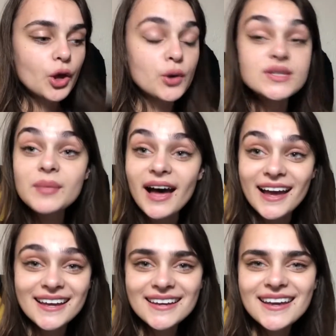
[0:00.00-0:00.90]
goes
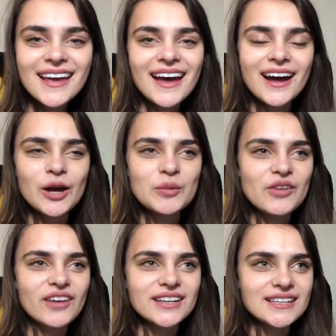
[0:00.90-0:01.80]
by,
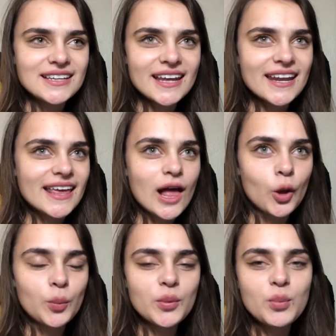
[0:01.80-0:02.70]
if I need any
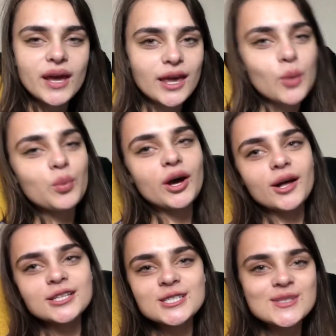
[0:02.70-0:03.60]
help picking a book,
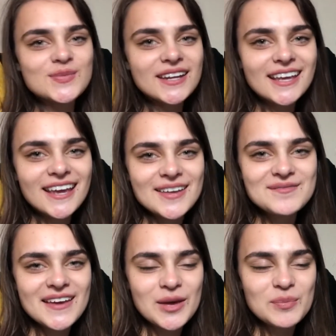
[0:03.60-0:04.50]
I'll just spin it
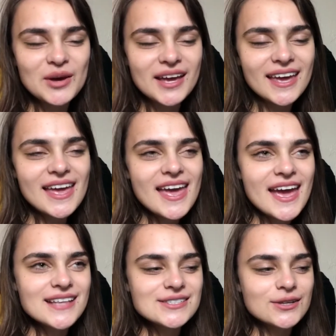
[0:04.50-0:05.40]
and pick a book.
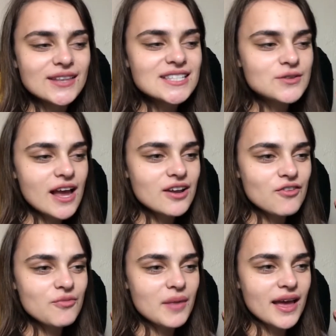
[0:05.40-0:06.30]
And so that's kind
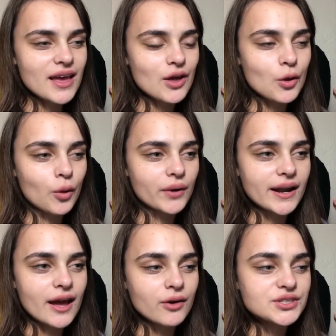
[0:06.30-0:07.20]
of my goal
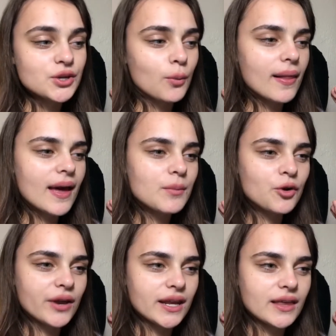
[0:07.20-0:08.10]
right now. And so while I'm
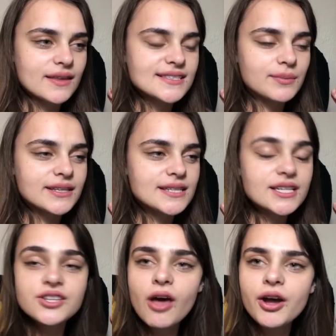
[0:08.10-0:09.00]
creating this, I'm
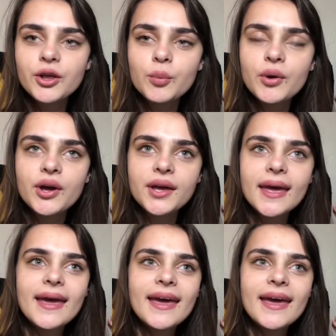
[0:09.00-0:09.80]
listening to the audiobook